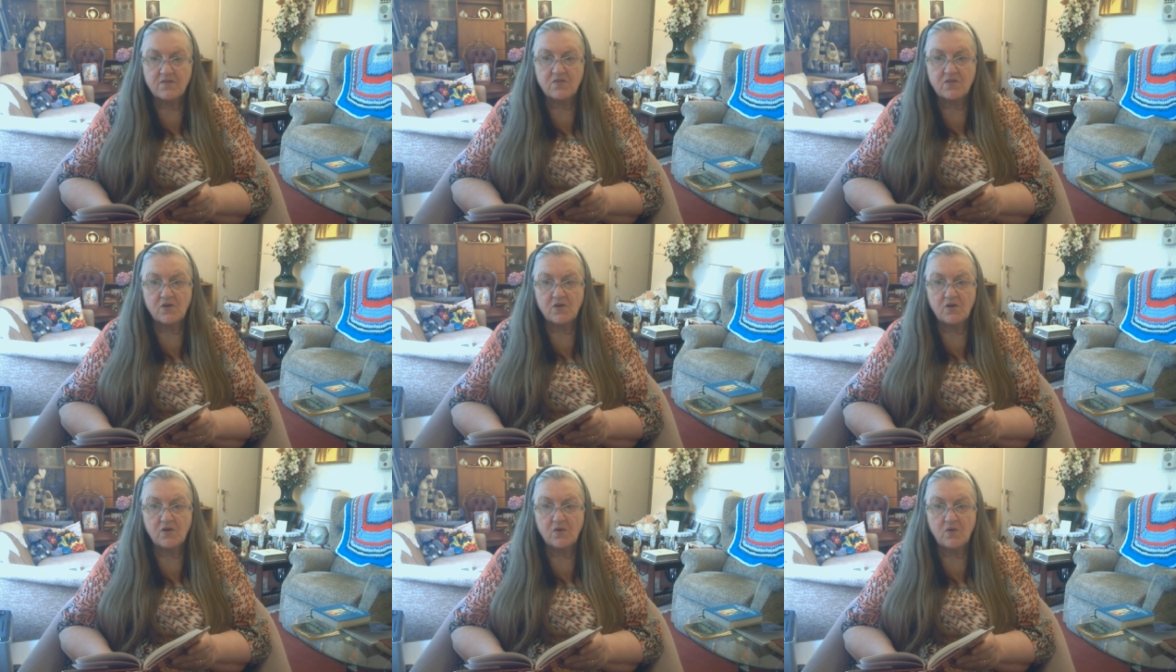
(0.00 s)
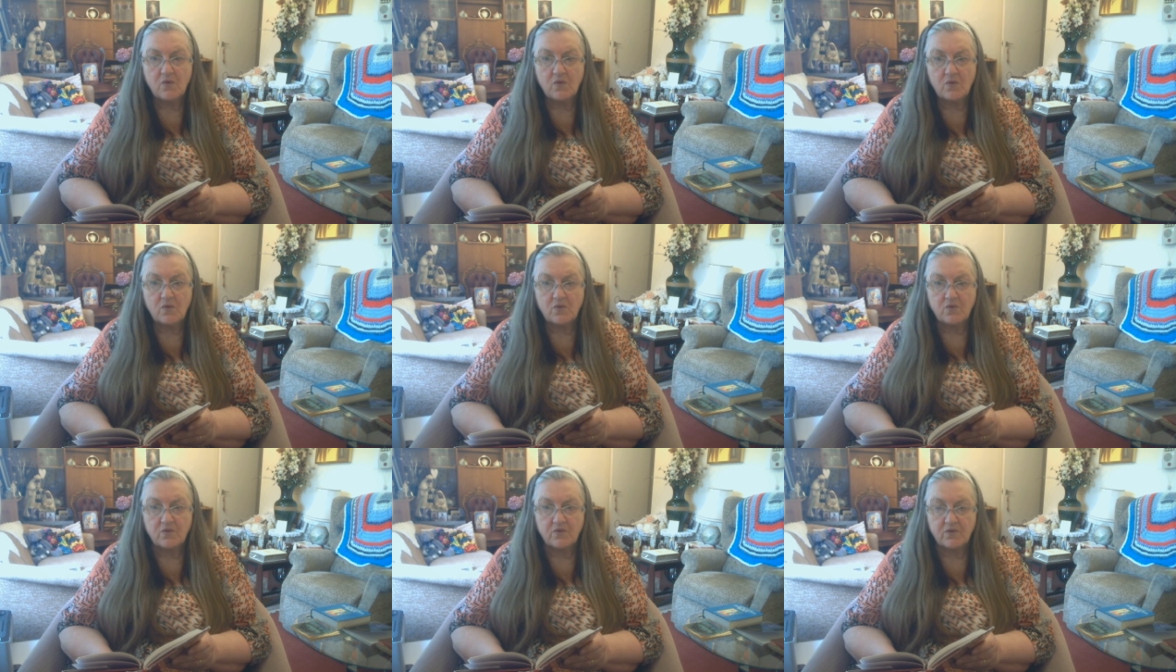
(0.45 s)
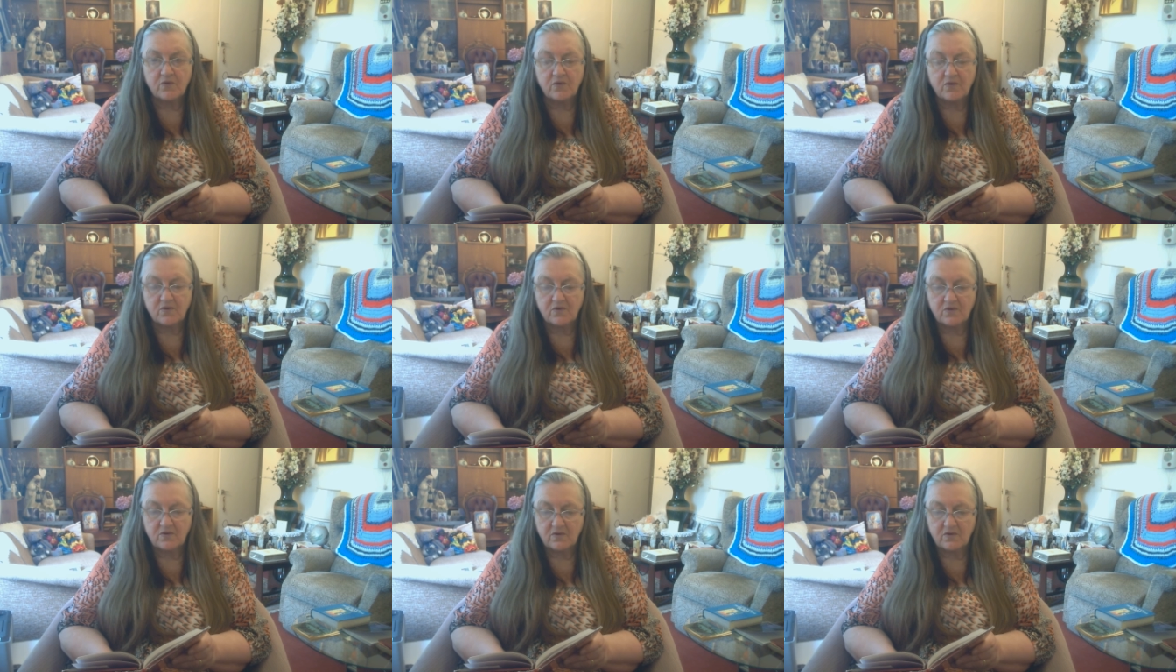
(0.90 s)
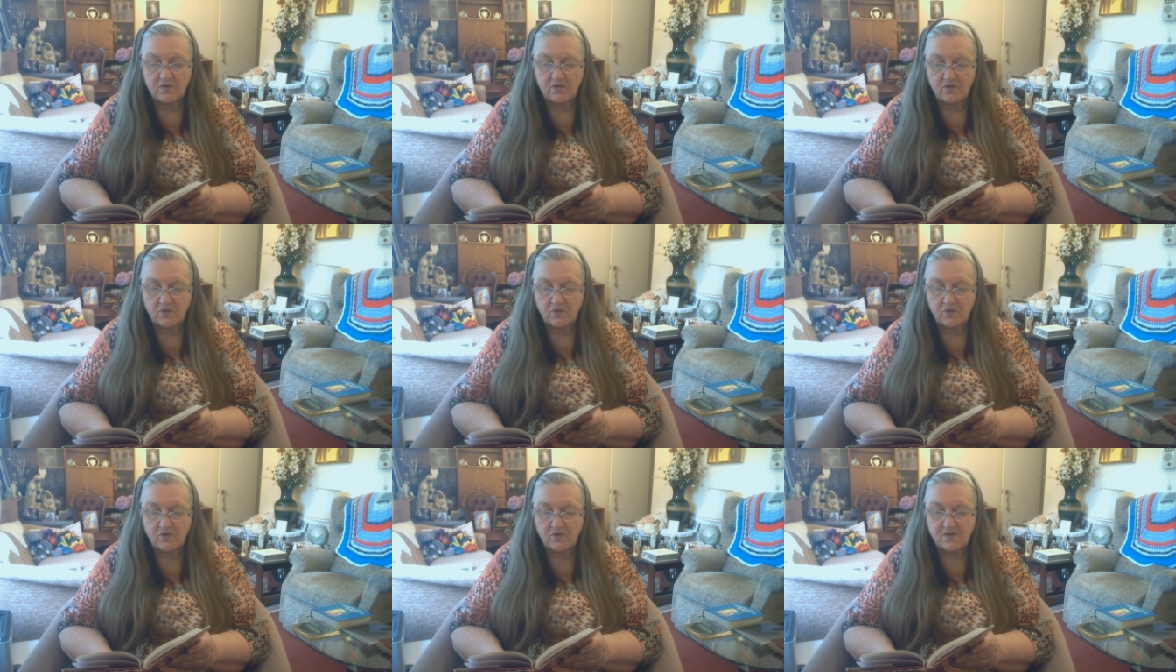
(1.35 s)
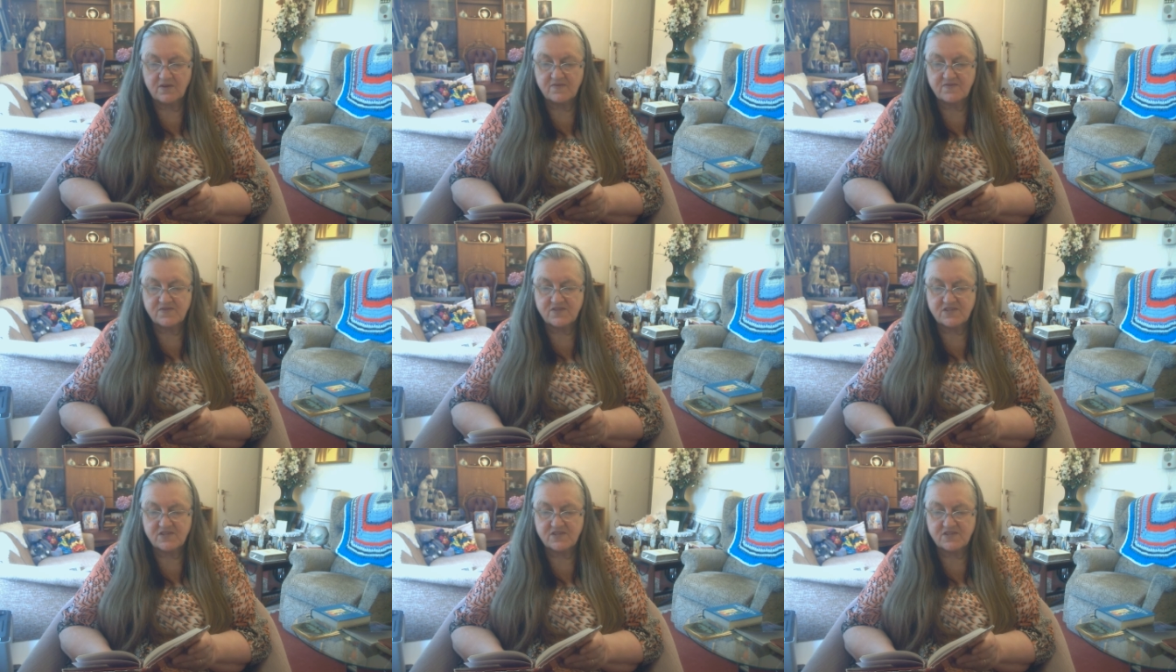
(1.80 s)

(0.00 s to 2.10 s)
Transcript: the Lord who gives